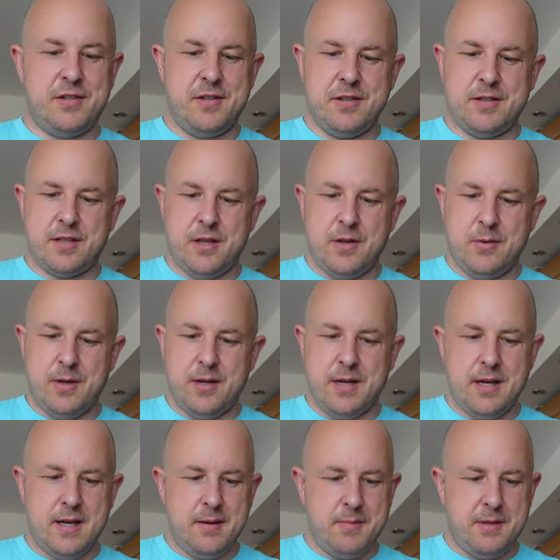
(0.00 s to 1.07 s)
So
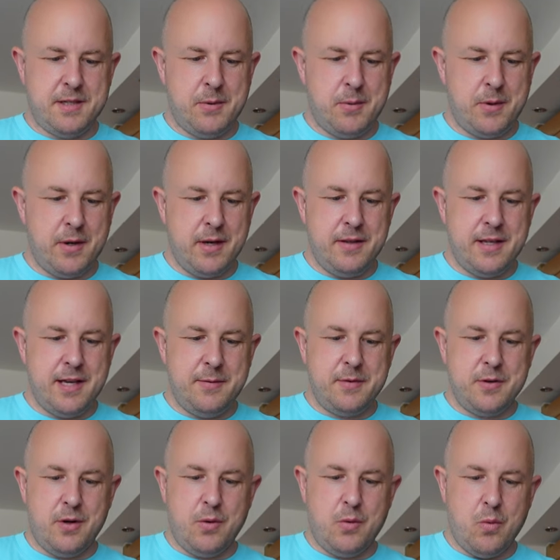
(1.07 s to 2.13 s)
let's see what we've got in there. We've
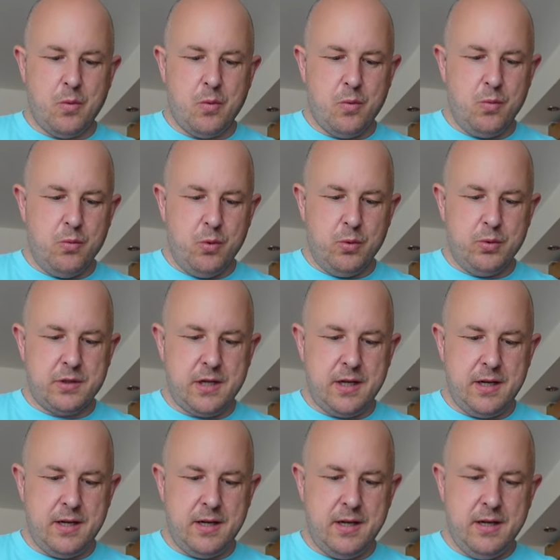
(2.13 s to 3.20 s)
got
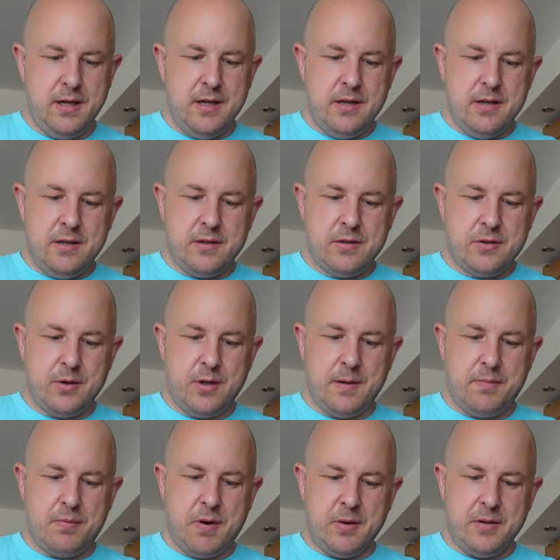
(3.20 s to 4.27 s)
water,
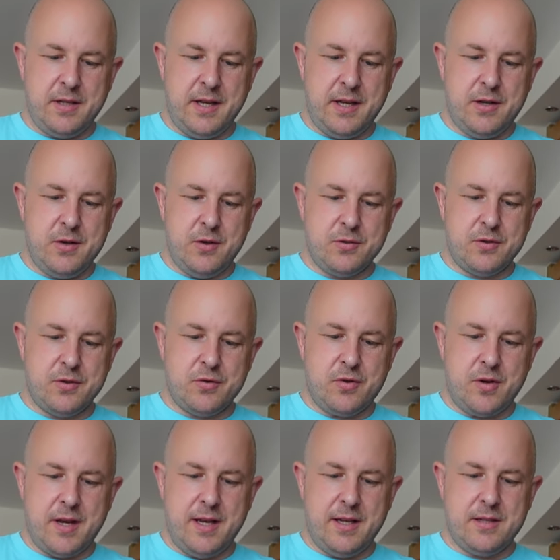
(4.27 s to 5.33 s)
soya protein
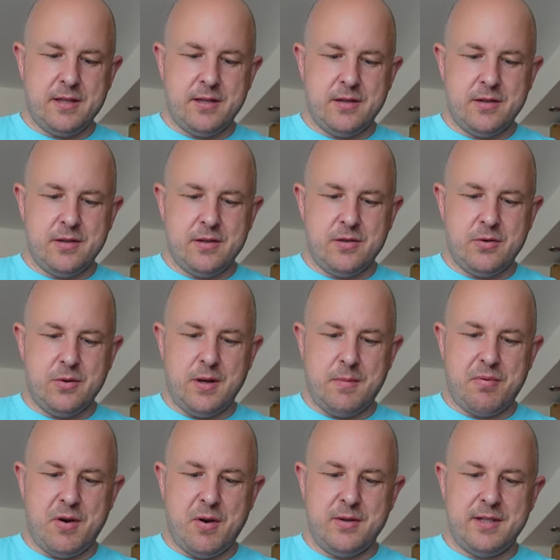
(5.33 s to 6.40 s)
concentrate, soya
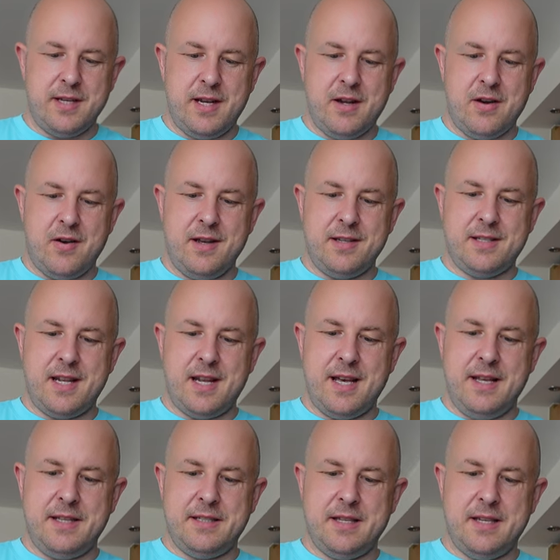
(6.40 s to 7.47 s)
protein
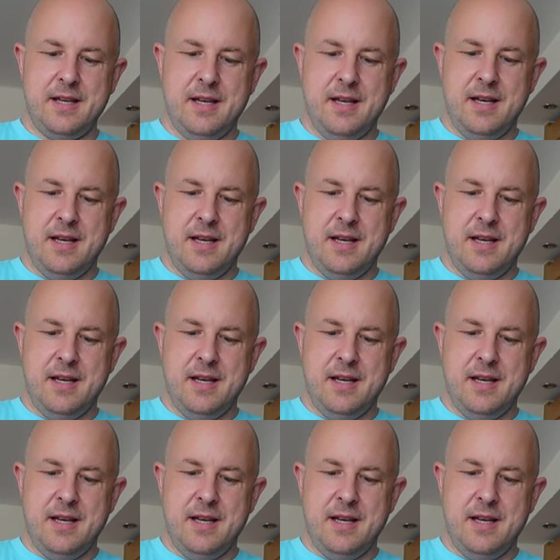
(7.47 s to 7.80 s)
isolate,